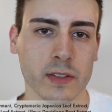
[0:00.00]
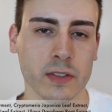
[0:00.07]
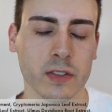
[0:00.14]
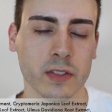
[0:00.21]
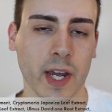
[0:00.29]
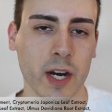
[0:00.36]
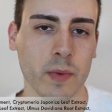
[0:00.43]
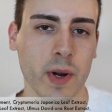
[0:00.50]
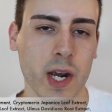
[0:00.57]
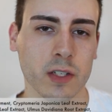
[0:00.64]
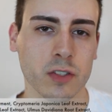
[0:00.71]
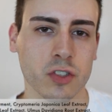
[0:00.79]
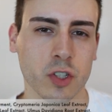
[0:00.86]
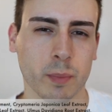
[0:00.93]

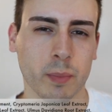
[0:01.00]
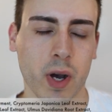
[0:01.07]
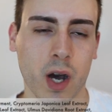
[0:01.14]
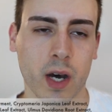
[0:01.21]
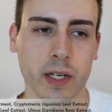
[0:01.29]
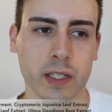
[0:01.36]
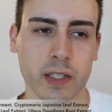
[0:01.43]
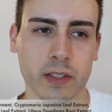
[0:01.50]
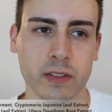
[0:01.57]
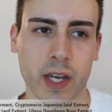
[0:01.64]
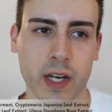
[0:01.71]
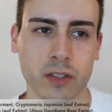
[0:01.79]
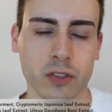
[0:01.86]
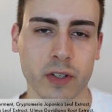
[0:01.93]
Styrax japonicus
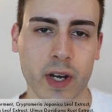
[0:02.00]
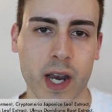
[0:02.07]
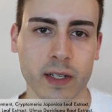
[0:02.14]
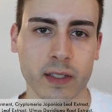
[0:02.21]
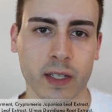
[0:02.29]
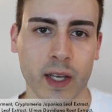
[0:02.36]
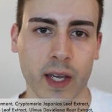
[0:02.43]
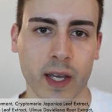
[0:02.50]
extract.